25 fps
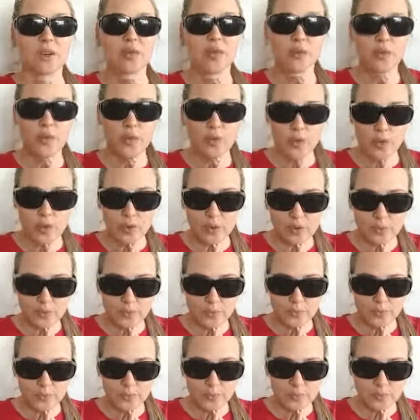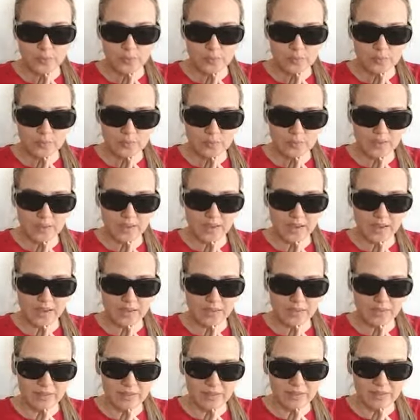for
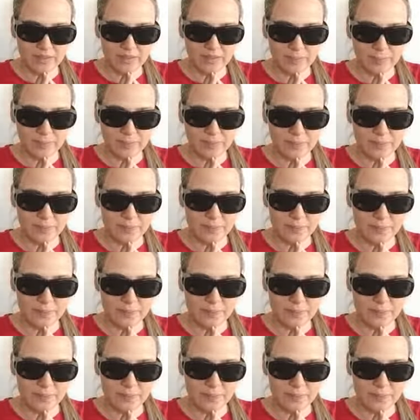every